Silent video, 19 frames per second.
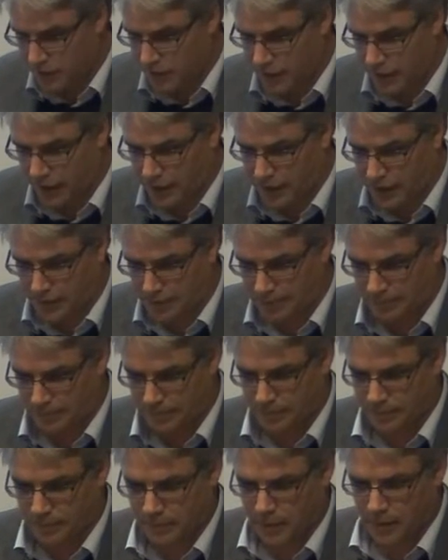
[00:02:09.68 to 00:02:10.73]
to date,
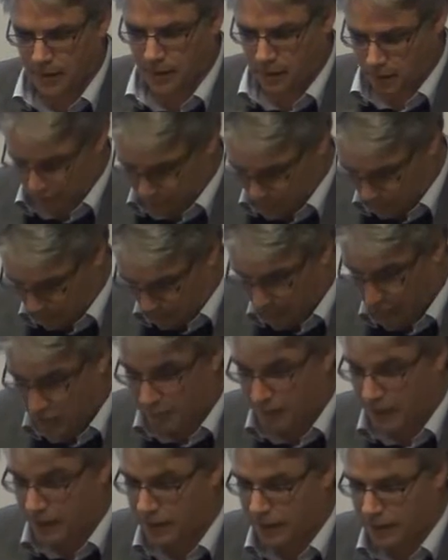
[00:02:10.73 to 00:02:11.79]
or sorry,
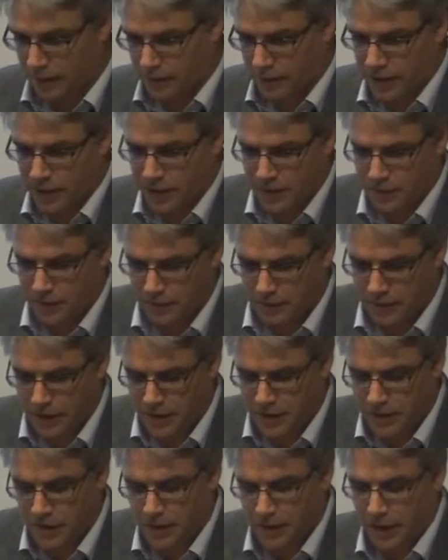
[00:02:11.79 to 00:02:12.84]
spent in the
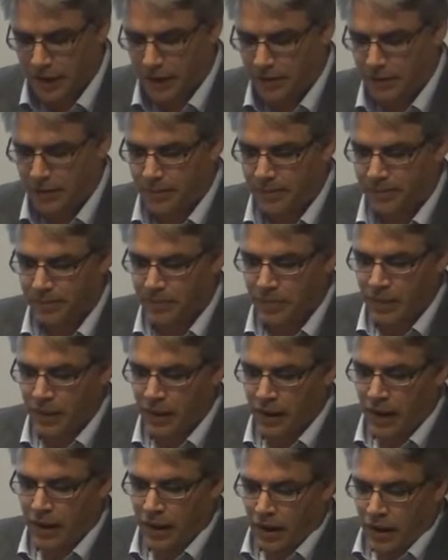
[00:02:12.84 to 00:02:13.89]
venture to date.
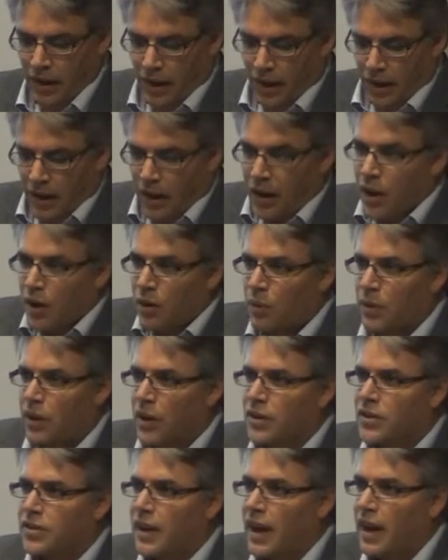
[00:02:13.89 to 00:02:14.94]
We
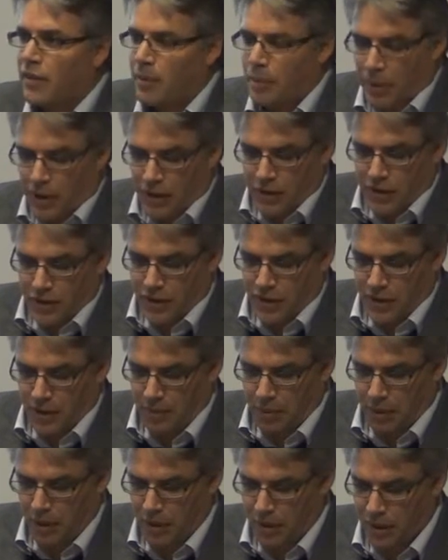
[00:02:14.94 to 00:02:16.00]
also have a
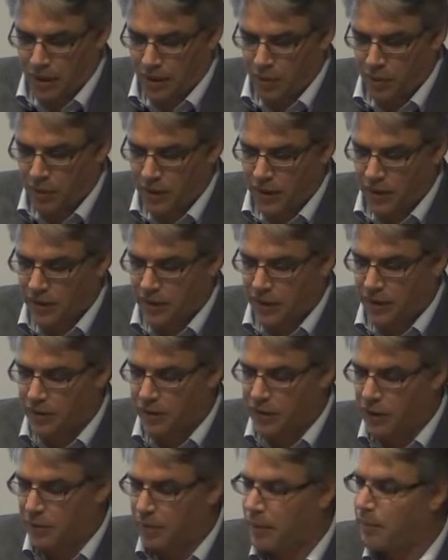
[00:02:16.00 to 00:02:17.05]
partnership with a tidal
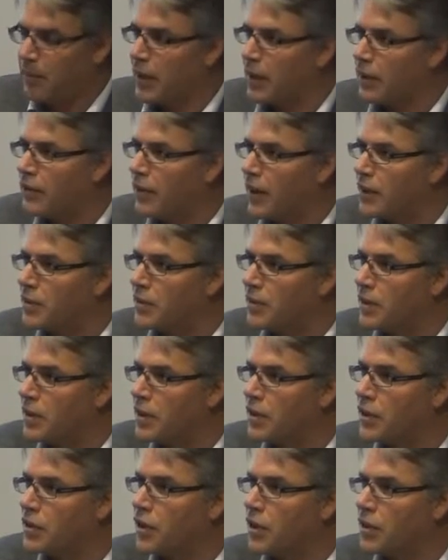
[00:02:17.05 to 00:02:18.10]
turbine manufacturer,
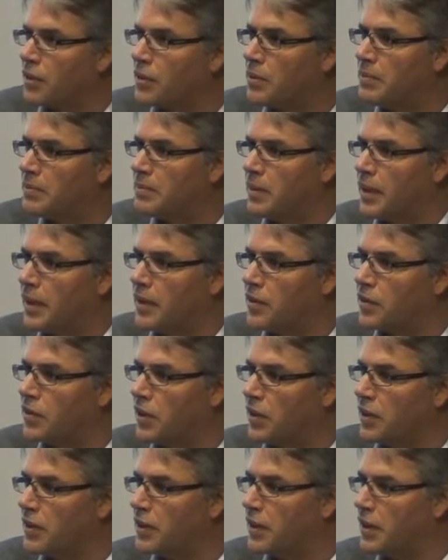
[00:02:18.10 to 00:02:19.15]
Shuttle, nice
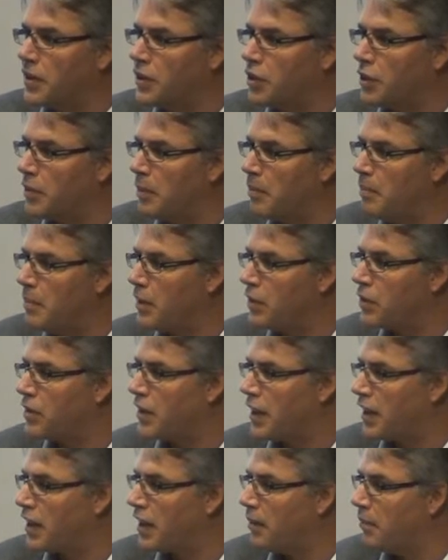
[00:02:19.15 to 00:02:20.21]
solid German
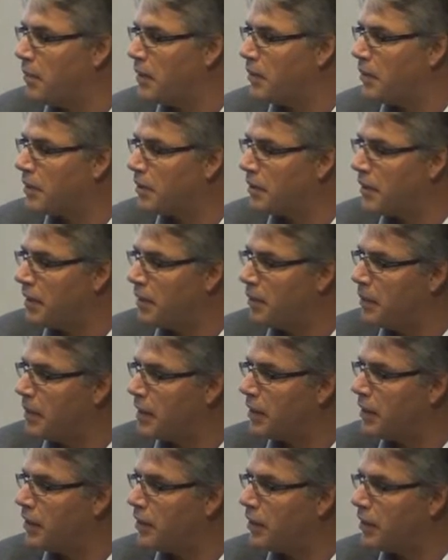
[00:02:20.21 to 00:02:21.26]
Mittelstand company with 300
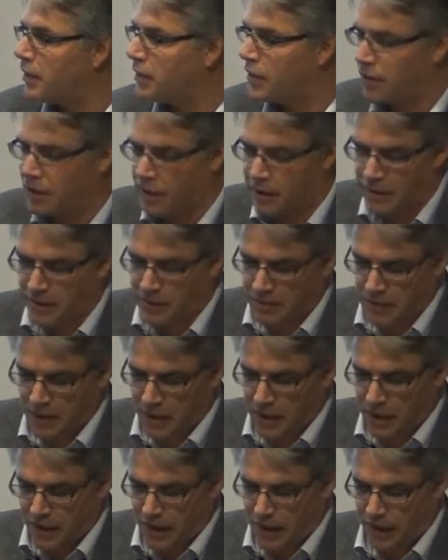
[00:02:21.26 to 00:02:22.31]
million euro turnover,
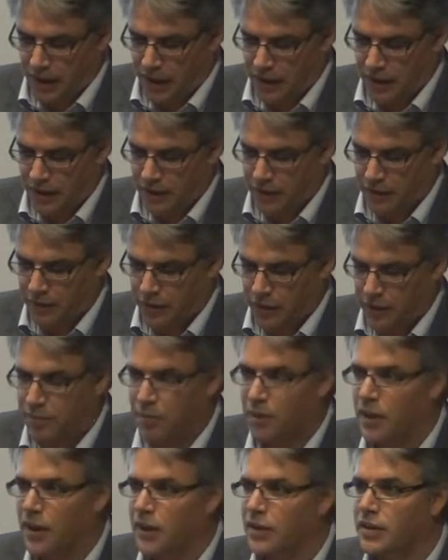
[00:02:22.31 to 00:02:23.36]
and our first
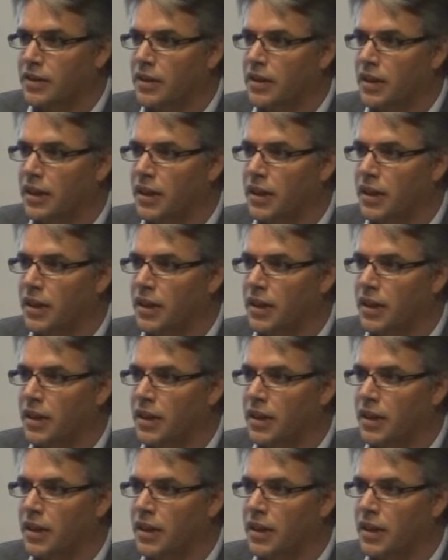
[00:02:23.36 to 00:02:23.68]
product